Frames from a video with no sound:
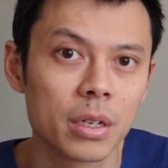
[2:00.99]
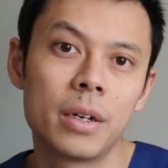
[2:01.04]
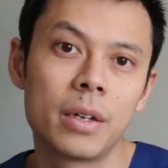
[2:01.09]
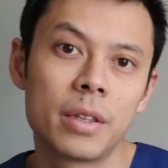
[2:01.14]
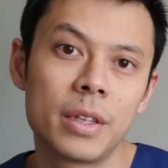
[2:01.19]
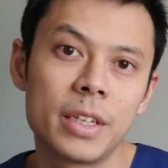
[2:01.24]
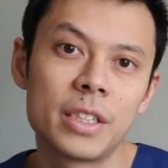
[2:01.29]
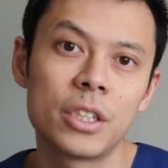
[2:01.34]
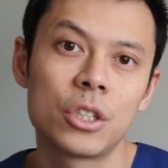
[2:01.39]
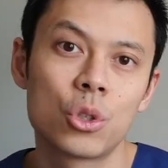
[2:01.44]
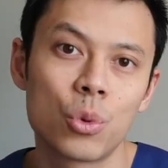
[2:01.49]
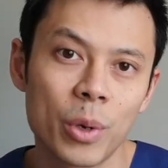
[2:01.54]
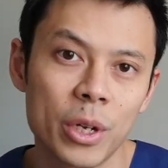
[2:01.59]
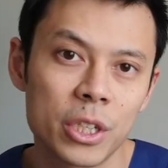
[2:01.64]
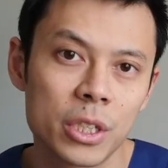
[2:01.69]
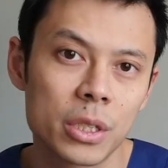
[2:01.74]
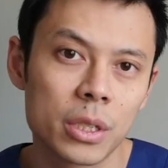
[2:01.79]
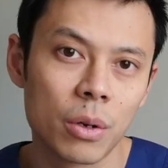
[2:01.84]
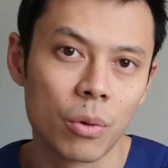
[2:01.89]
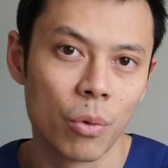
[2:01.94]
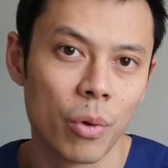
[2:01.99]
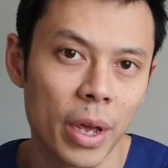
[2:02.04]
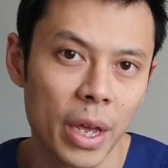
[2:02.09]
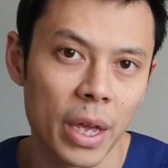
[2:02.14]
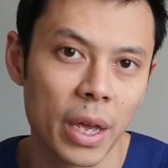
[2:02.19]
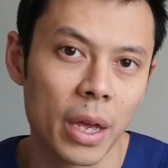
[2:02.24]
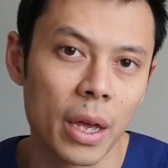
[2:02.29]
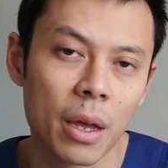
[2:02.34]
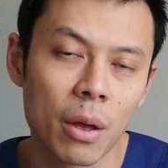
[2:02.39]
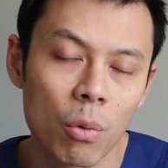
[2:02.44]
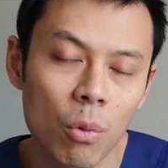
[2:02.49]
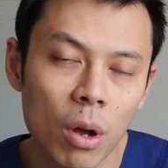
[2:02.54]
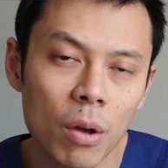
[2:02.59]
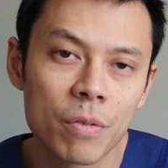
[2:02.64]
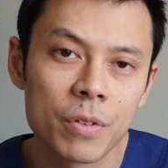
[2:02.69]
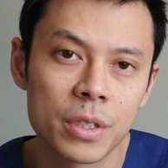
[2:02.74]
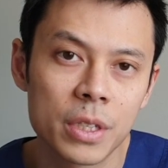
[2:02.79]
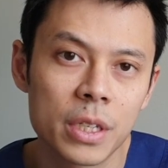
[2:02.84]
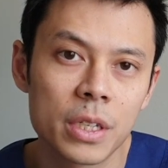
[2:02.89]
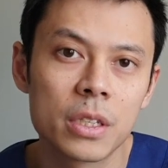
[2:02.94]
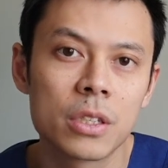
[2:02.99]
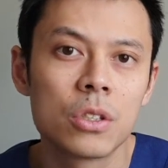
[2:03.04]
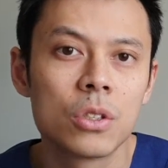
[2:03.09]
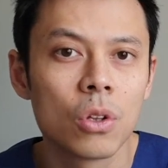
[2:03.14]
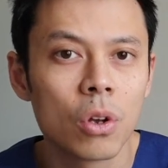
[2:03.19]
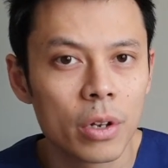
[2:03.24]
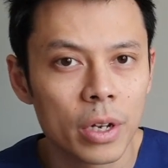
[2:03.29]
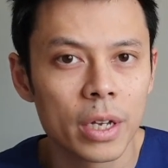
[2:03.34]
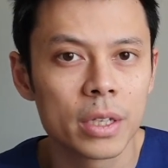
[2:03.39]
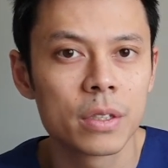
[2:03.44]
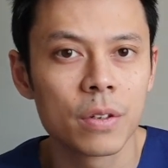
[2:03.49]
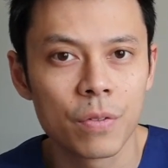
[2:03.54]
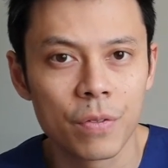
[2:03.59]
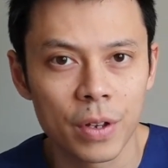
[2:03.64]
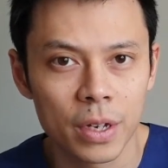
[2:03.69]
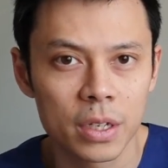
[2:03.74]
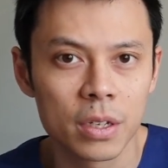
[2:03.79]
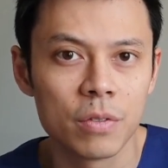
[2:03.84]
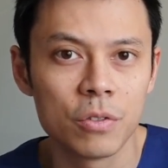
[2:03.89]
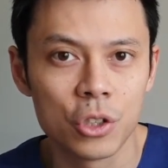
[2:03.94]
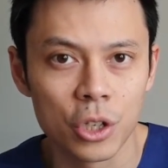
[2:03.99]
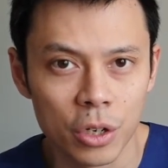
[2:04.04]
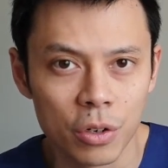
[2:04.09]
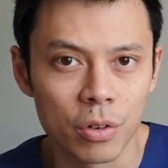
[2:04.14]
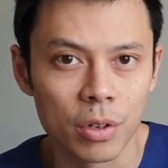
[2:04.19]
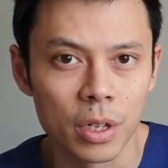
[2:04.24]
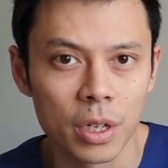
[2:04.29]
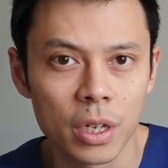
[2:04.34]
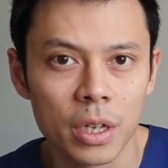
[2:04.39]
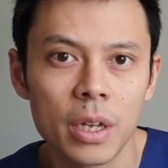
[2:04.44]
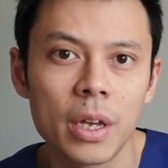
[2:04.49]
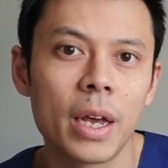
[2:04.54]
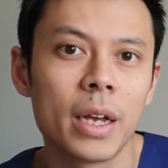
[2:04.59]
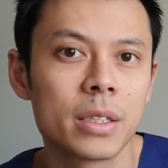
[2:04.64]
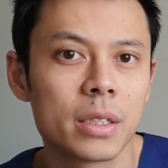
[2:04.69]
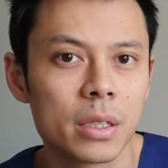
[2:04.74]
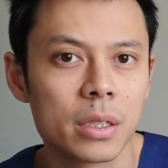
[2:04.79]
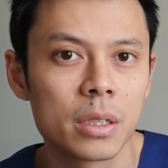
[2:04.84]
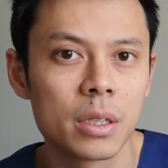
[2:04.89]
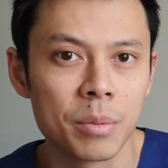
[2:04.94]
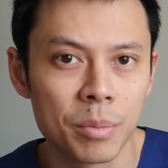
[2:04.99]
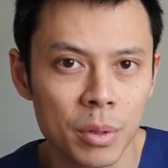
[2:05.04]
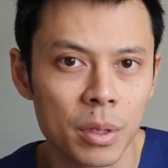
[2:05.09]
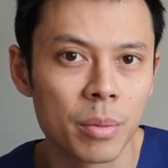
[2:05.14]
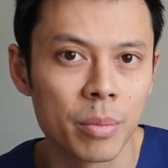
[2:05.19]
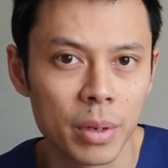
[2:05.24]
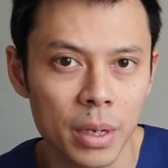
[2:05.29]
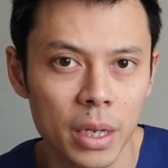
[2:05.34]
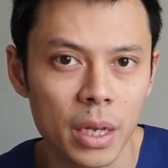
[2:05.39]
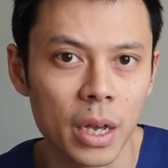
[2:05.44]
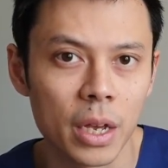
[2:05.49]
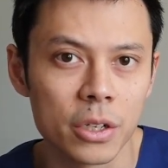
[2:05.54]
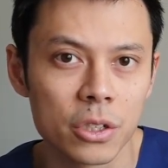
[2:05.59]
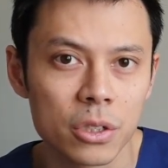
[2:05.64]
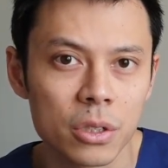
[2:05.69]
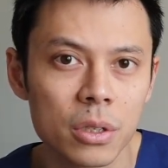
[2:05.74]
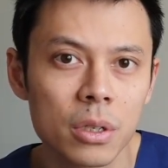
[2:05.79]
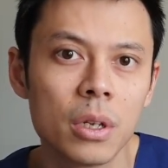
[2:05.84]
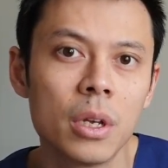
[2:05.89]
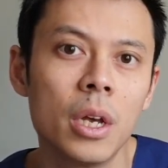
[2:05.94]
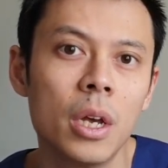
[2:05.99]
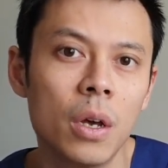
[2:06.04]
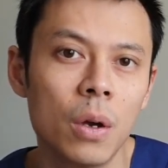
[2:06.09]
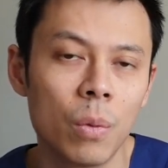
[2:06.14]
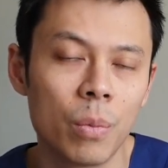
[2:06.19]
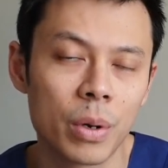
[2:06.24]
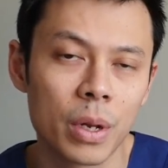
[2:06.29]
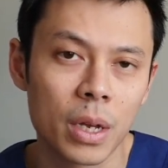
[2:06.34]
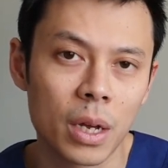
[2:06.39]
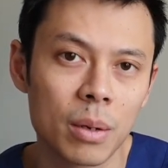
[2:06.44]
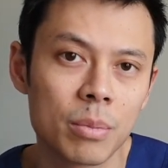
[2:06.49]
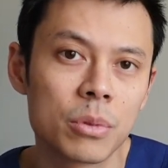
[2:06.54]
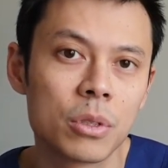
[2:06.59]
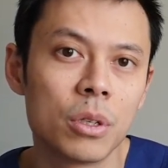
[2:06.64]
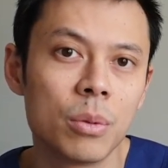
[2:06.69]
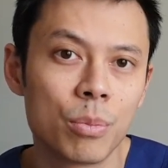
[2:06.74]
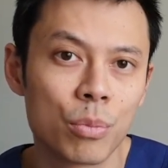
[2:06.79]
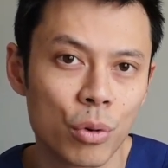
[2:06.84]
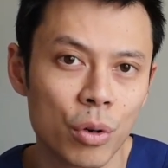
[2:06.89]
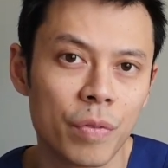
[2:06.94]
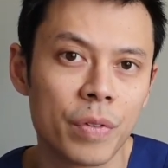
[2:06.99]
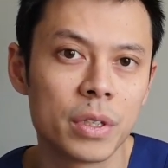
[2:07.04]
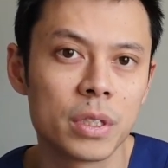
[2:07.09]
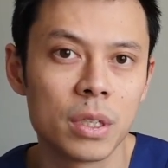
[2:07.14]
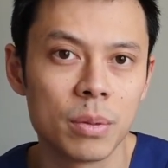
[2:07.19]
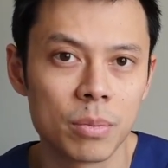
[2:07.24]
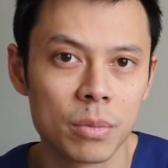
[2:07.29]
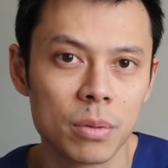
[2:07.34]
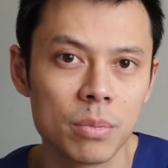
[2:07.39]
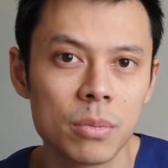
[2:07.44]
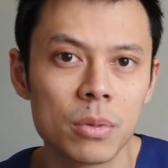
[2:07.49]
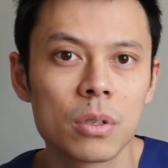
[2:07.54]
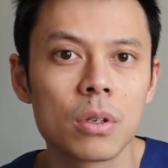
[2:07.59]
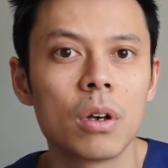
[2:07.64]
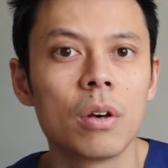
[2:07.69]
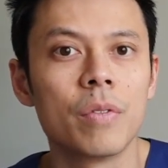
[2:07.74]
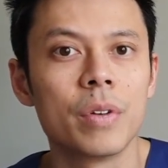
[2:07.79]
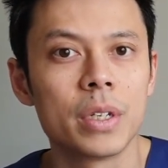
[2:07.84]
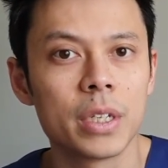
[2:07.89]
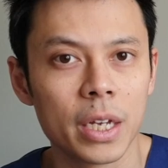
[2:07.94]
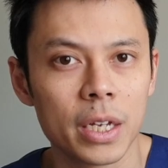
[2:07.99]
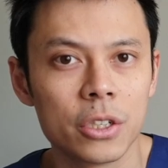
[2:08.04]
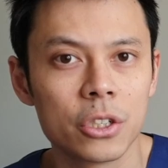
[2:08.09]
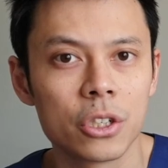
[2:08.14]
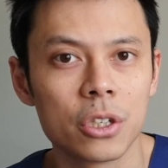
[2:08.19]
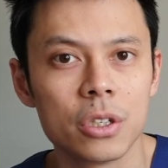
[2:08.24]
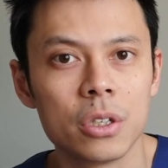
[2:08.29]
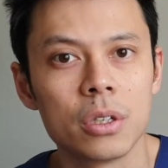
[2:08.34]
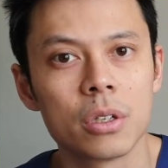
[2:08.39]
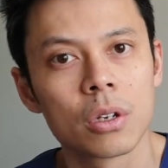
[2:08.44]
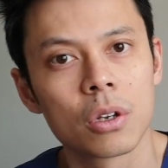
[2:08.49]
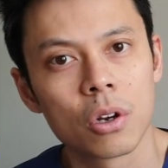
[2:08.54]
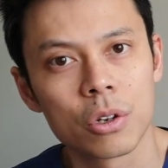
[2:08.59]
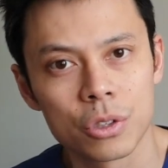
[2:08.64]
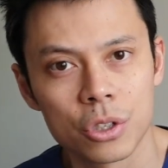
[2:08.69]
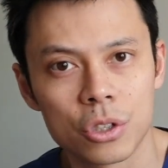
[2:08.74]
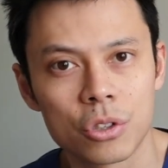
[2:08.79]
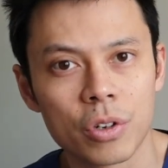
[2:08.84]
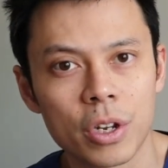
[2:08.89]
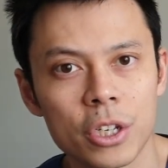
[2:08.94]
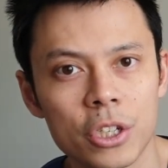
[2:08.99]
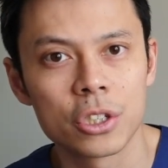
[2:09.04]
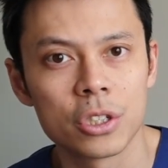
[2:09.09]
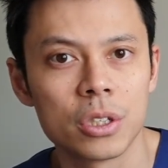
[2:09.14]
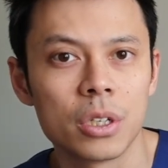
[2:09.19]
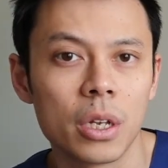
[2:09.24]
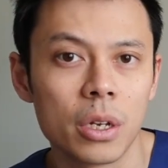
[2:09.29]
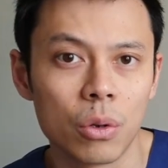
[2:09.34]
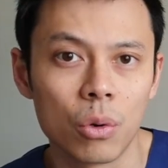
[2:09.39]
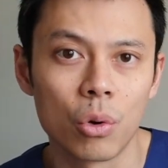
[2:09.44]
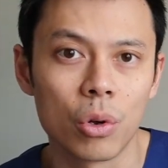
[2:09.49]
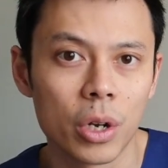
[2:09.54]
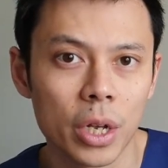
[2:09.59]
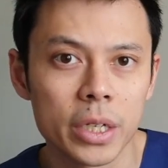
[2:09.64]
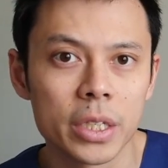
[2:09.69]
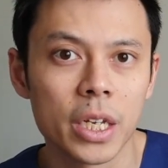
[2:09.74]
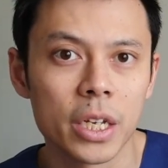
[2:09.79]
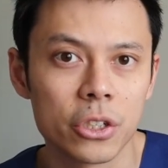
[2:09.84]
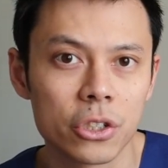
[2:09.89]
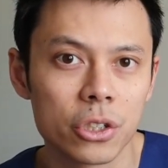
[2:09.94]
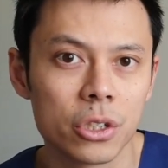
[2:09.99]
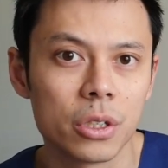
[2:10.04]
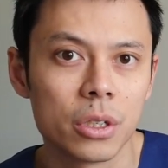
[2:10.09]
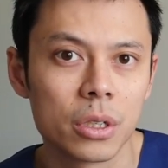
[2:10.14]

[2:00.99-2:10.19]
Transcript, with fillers: These situations are rare, and guanfacine is not as effective generally as the stimulant medication when it comes to improving symptoms of attention, concentration, and organization.